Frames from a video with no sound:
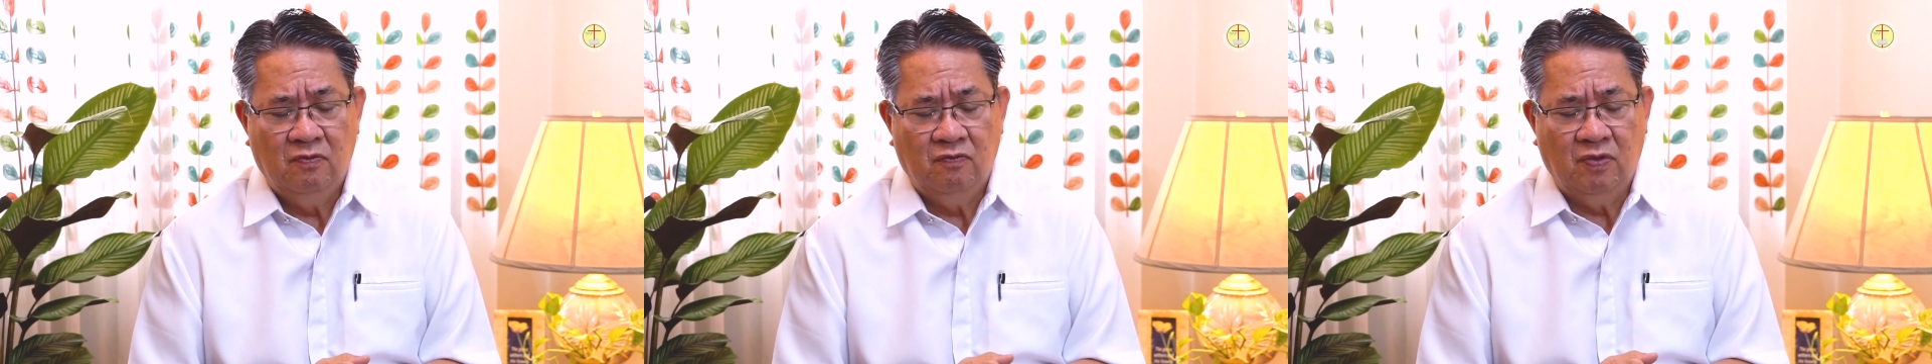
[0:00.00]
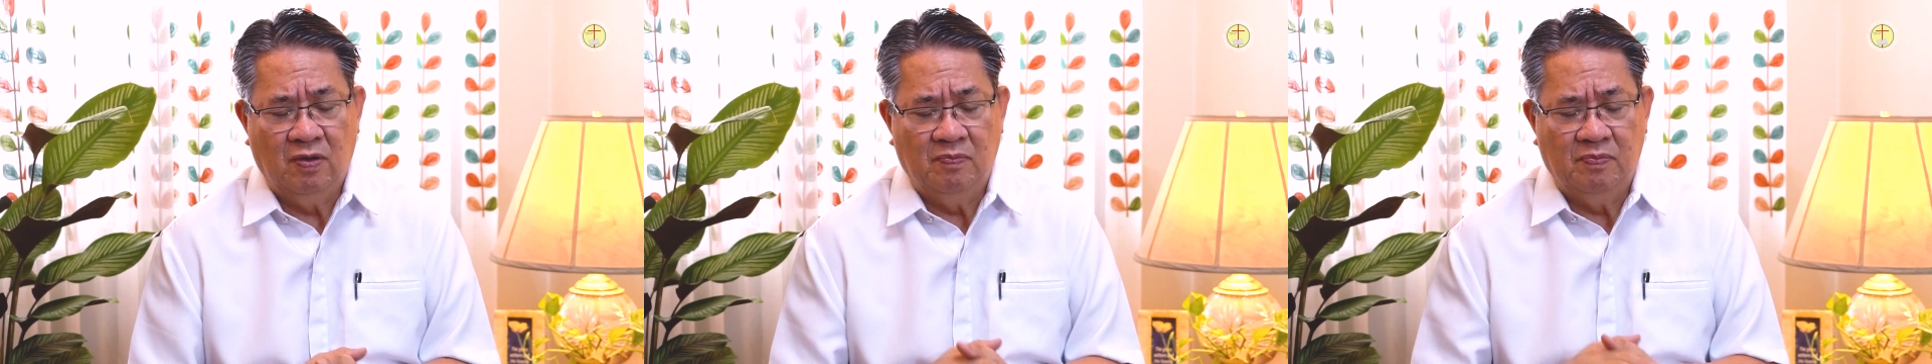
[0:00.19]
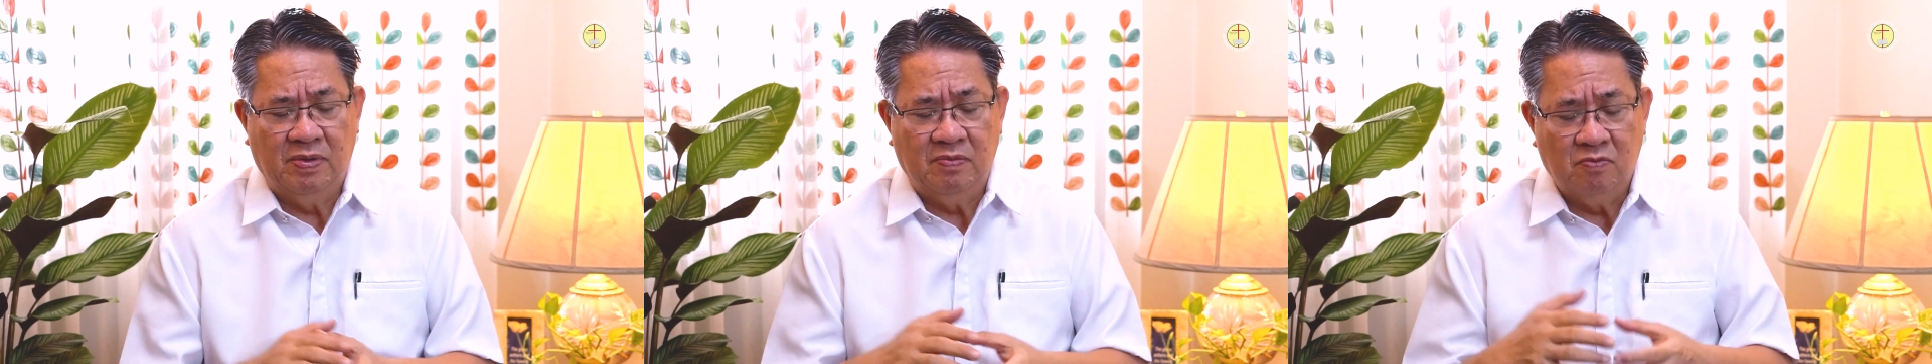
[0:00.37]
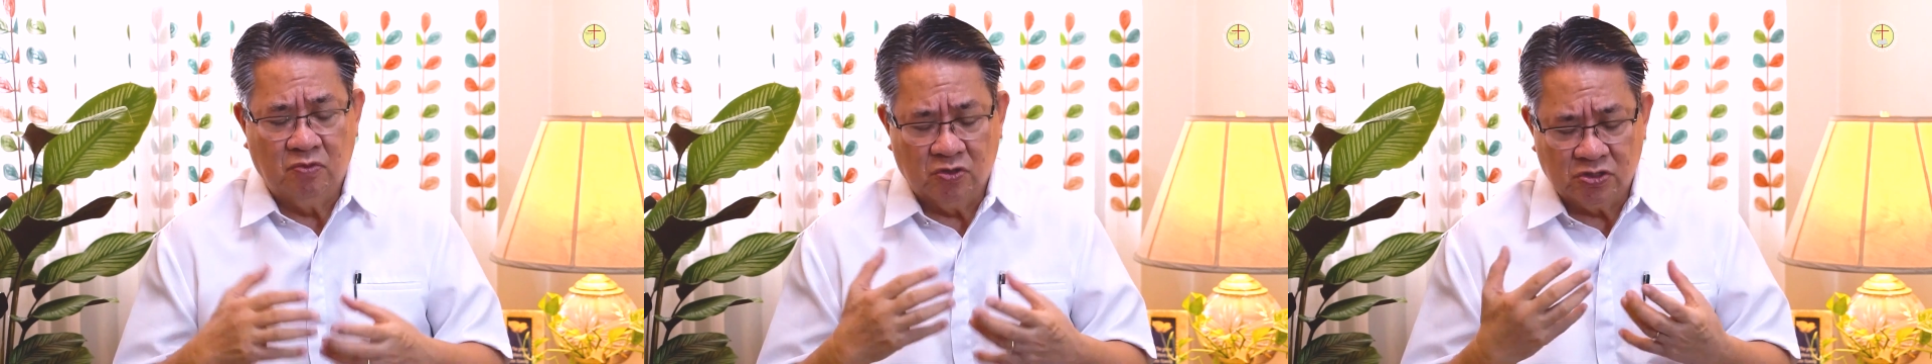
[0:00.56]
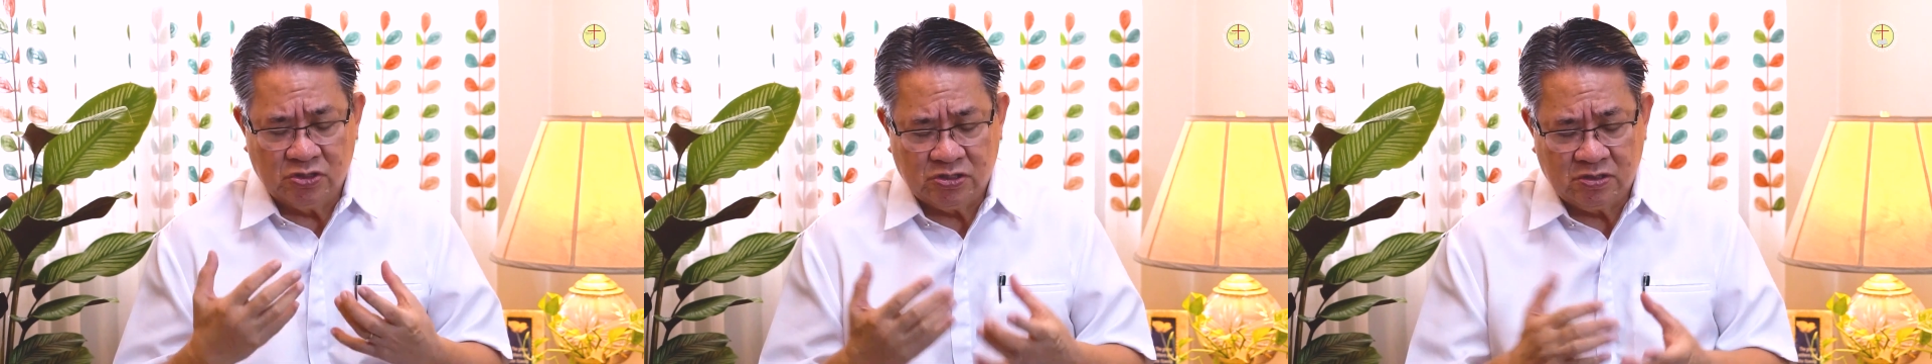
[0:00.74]
will be
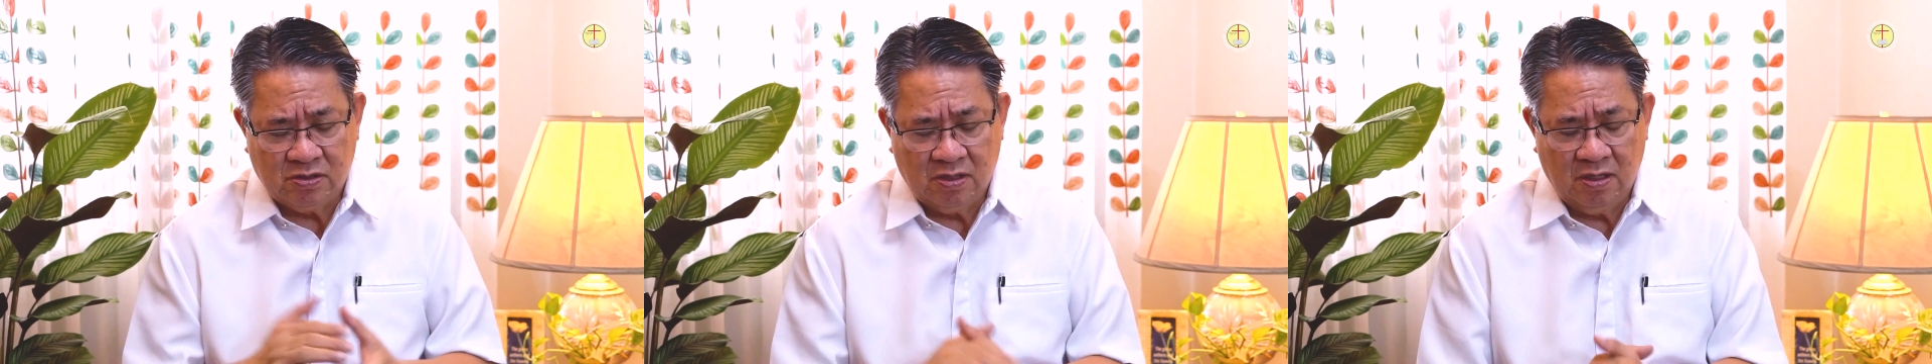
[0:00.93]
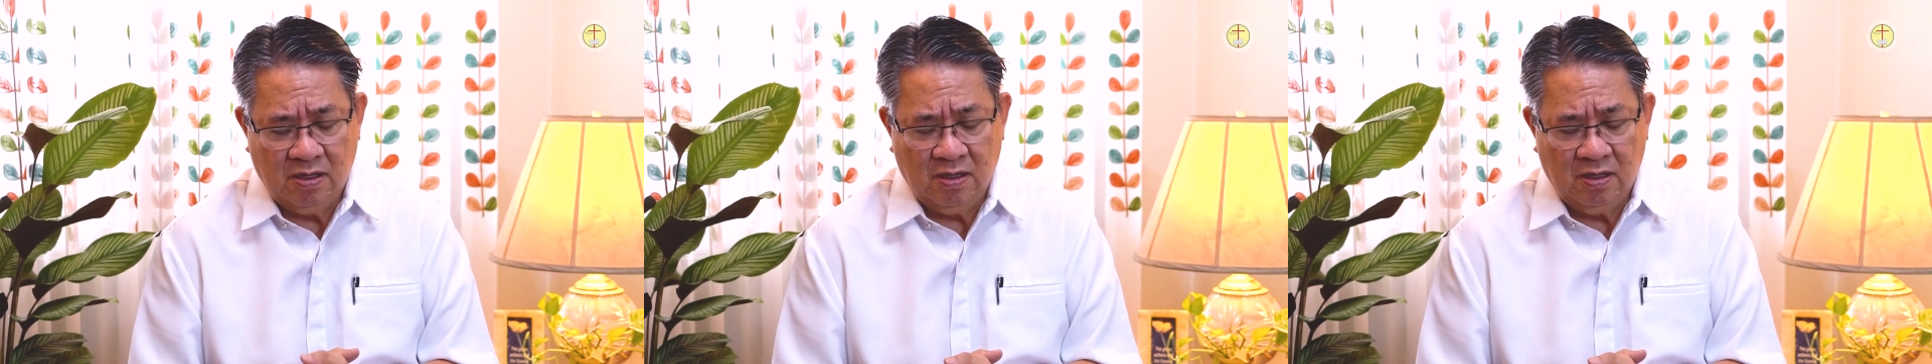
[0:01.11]
most